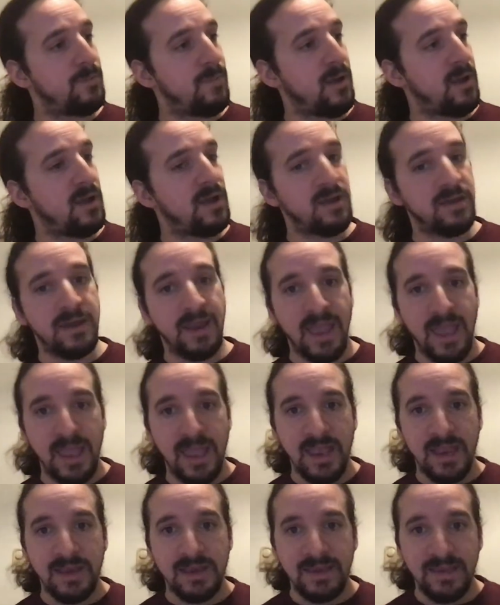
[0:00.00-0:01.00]
Bond
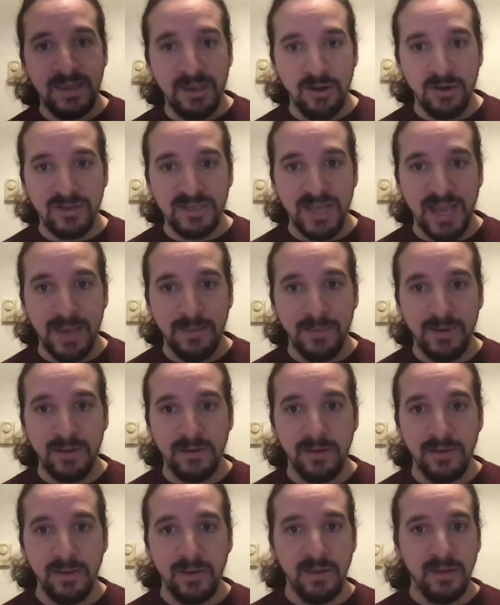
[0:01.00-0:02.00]
and T.R.
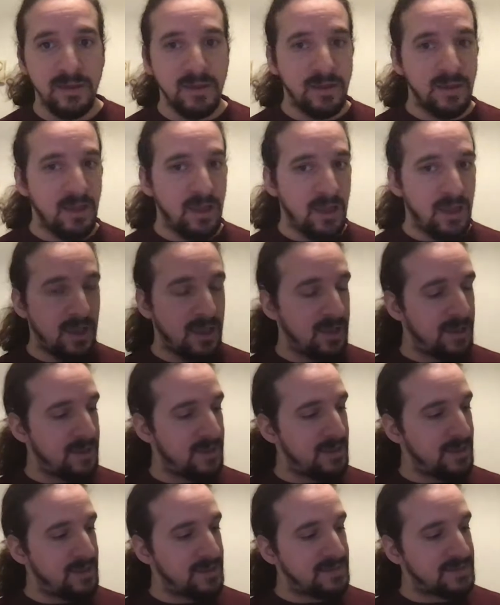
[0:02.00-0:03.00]
Simon uh,
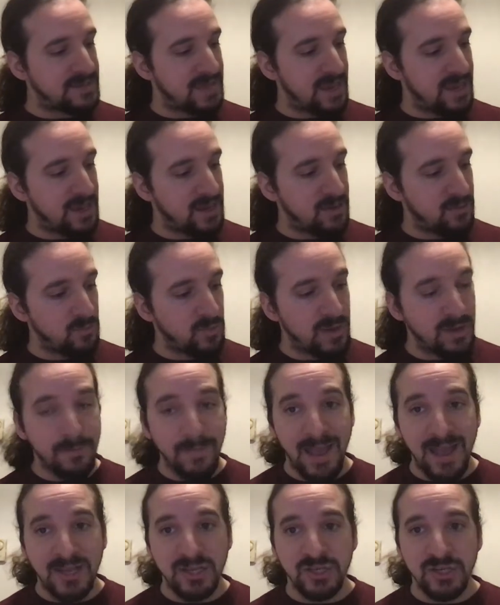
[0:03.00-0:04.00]
is a
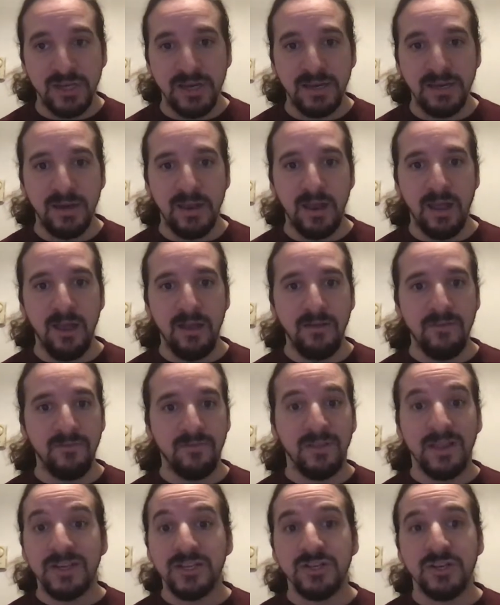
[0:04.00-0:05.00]
reimagining
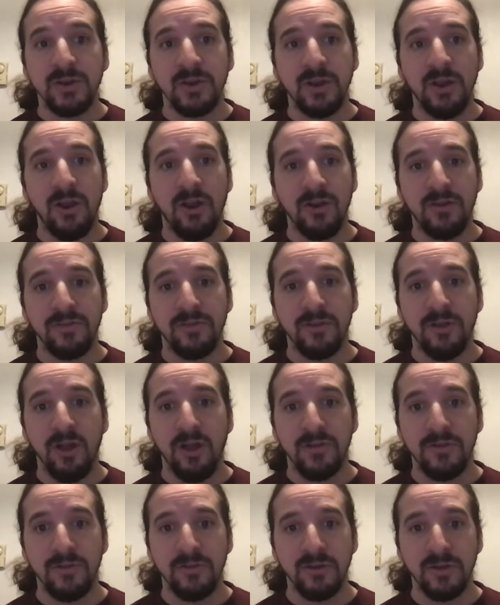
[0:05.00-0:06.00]
of legendary
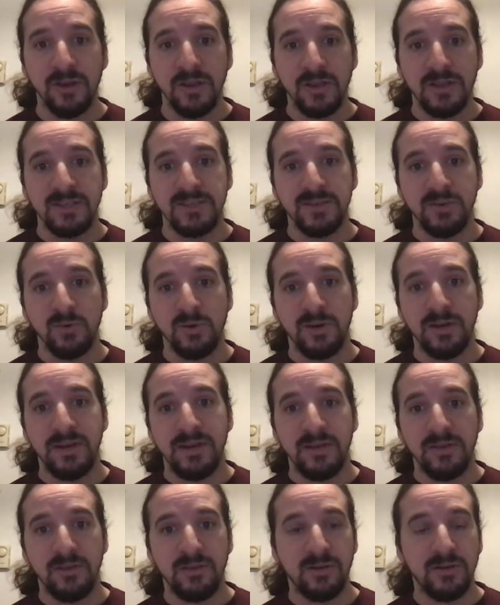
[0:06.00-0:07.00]
author Zora
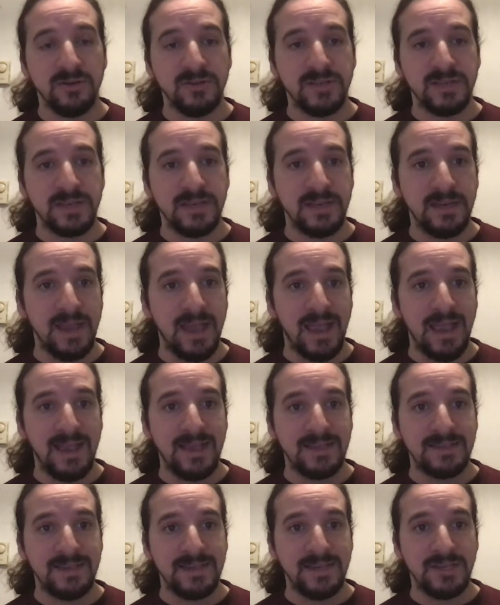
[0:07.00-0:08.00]
Neale Hurston
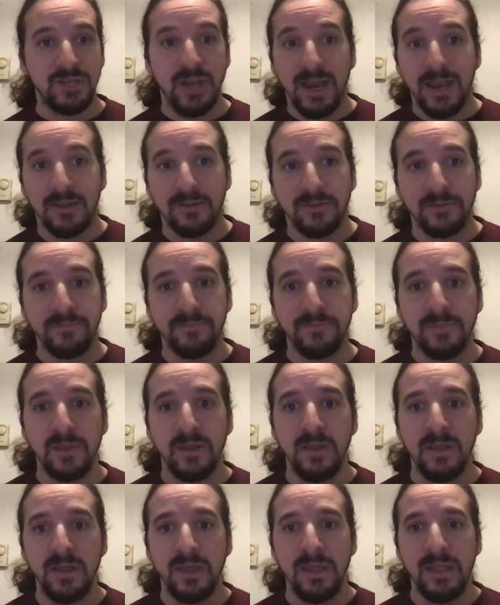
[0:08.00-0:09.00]
as a child.
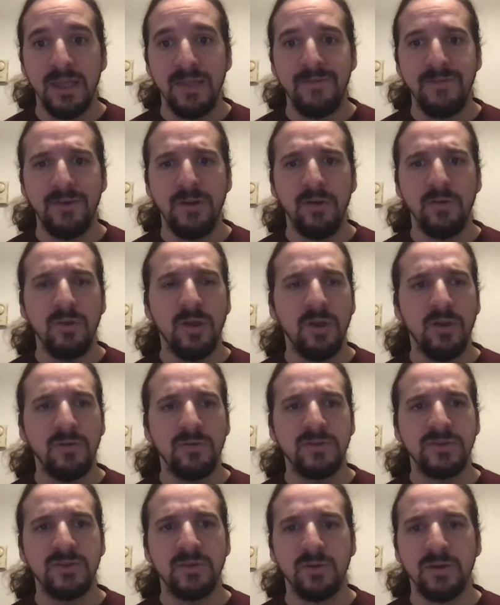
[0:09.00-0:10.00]
If you don't
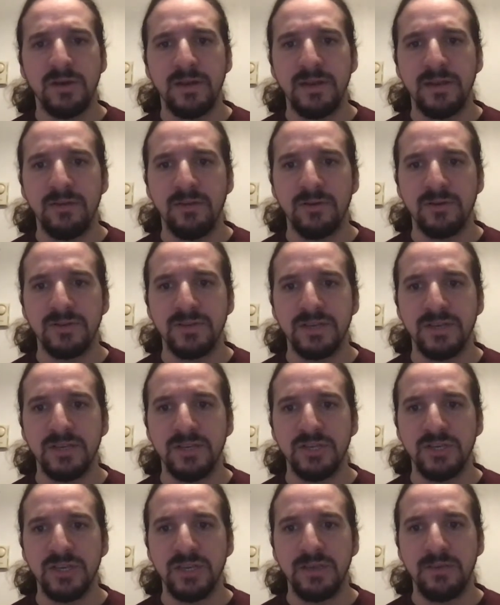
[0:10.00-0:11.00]
know Zora Neale
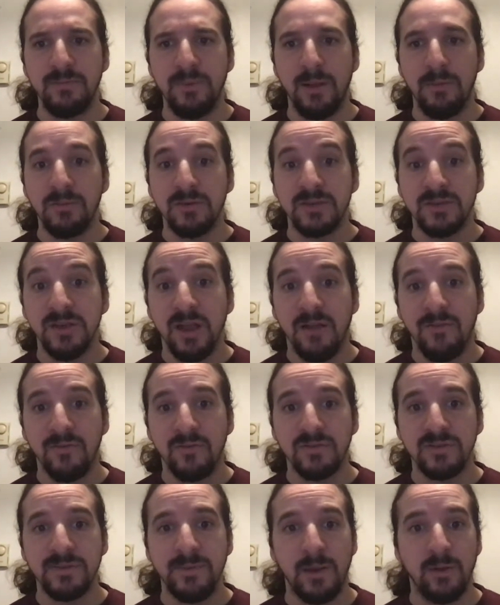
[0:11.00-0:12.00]
Hurston, she published
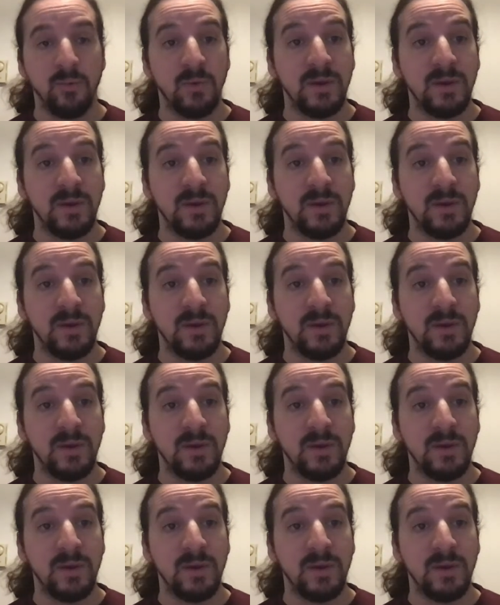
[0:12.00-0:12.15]
novels about